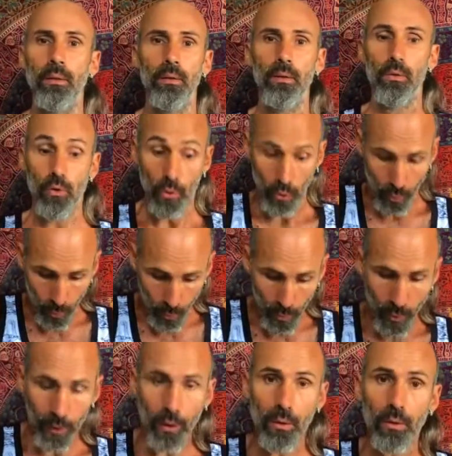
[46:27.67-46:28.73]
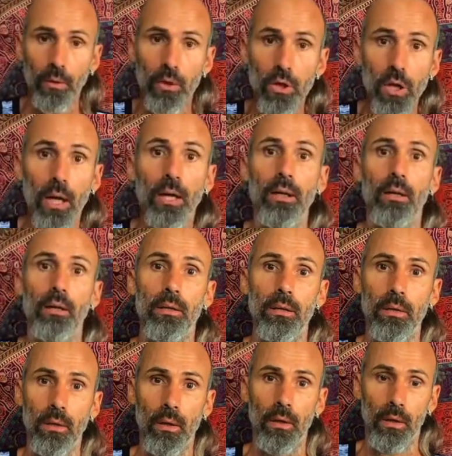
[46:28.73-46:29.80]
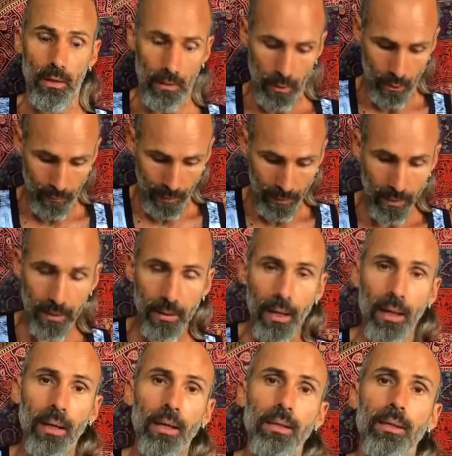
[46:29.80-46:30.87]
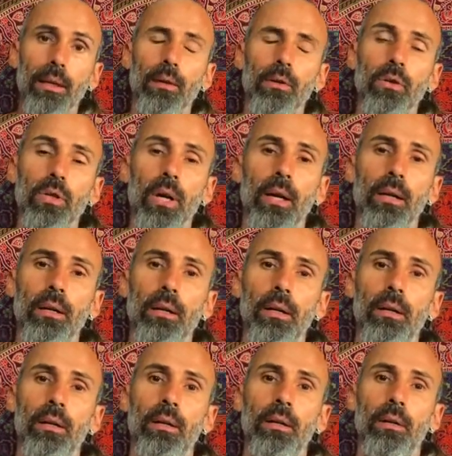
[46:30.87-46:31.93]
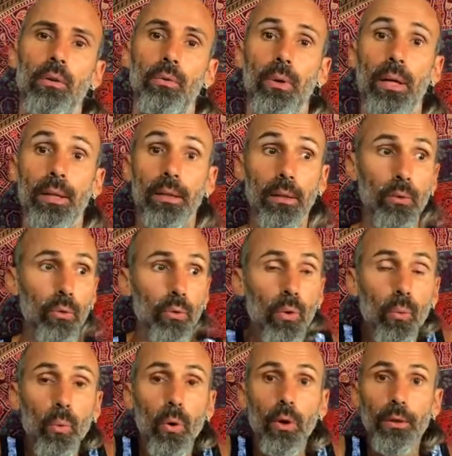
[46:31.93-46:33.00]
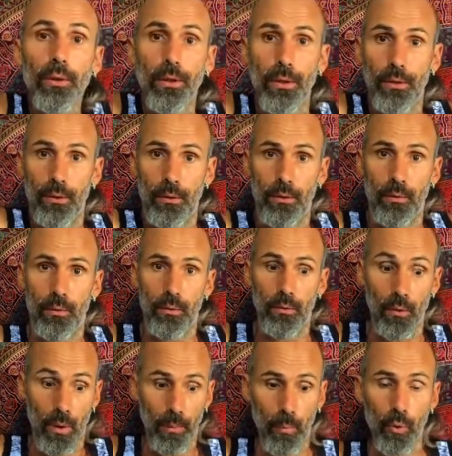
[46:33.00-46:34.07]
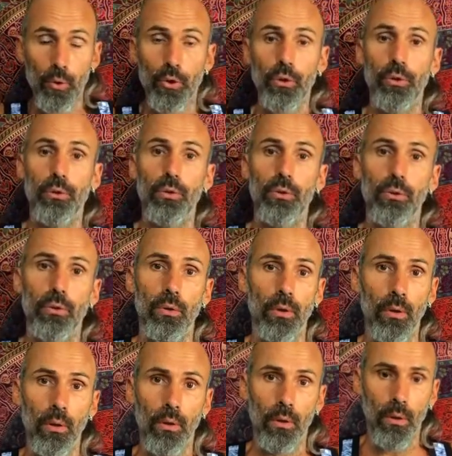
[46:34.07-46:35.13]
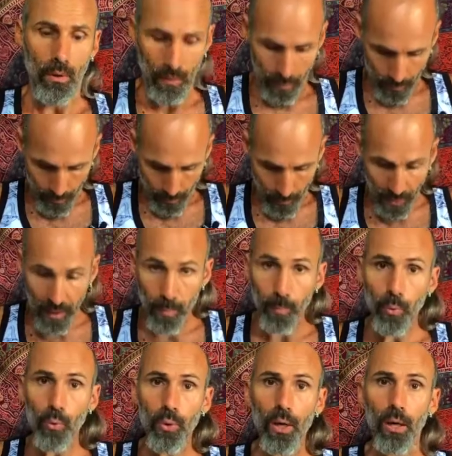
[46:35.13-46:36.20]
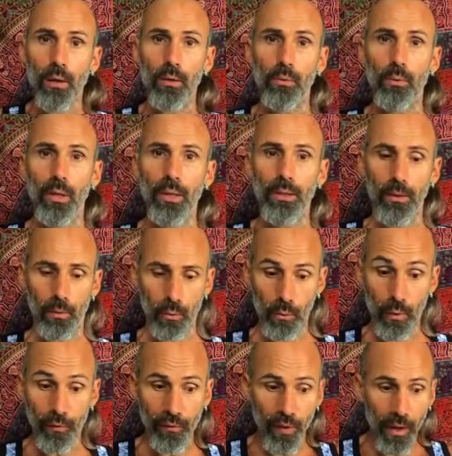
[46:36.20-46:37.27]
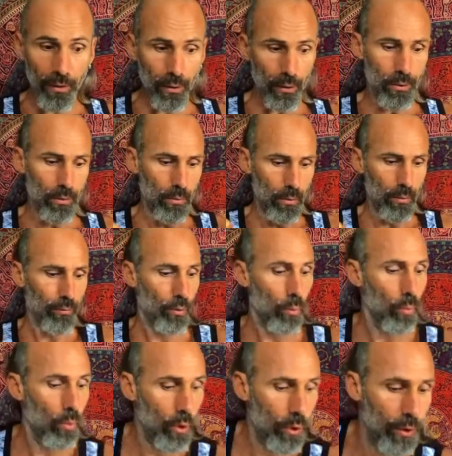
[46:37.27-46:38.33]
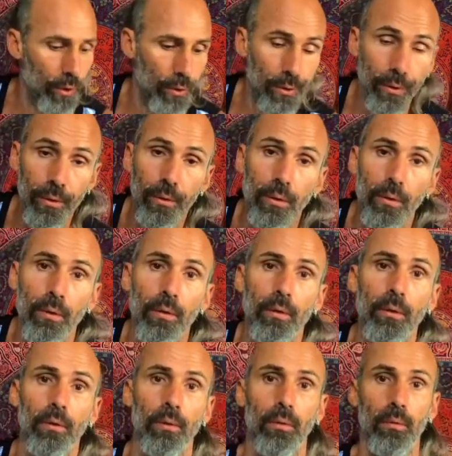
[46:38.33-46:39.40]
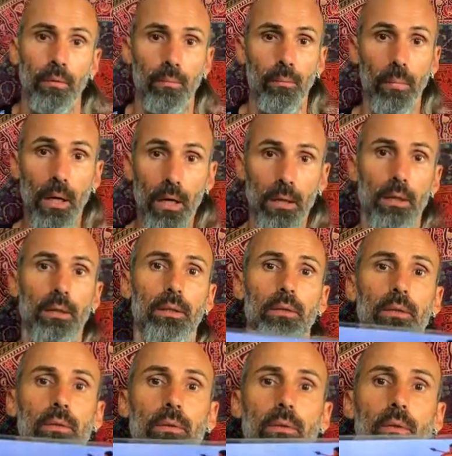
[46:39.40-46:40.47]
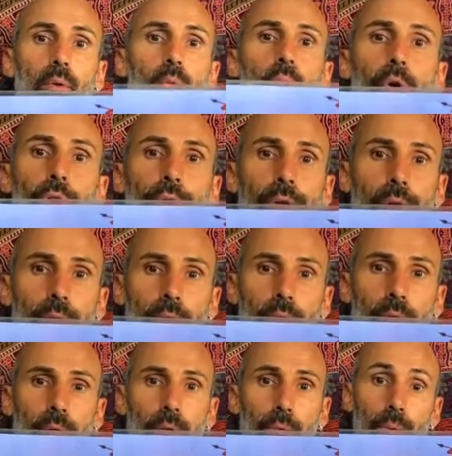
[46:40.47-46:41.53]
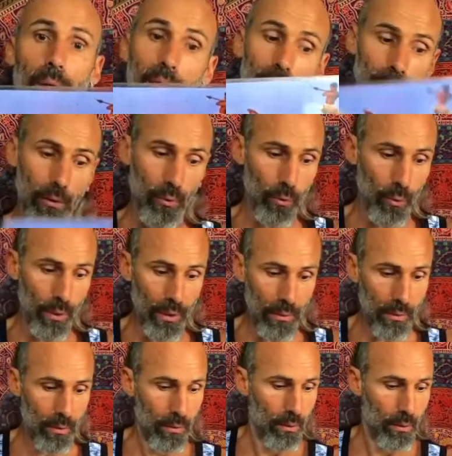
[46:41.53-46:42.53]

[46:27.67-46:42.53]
So you work on the chakras. Svadhisthana, second chakra, related to the water, the emotions. Manipura, related to the fire of the warrior. Mars, the warrior, related to it.